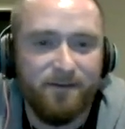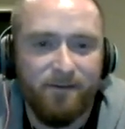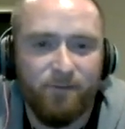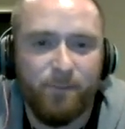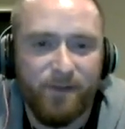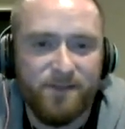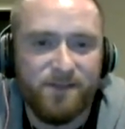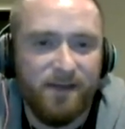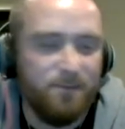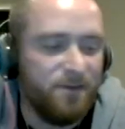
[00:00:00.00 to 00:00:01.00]
replace
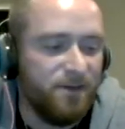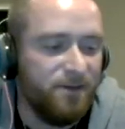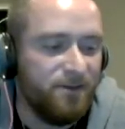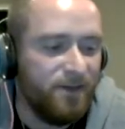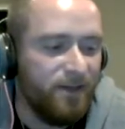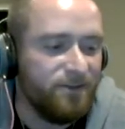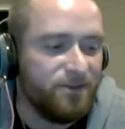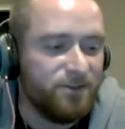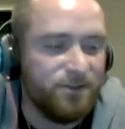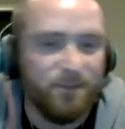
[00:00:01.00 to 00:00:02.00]
that with $100
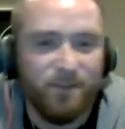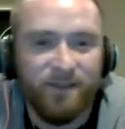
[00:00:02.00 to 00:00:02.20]
or something.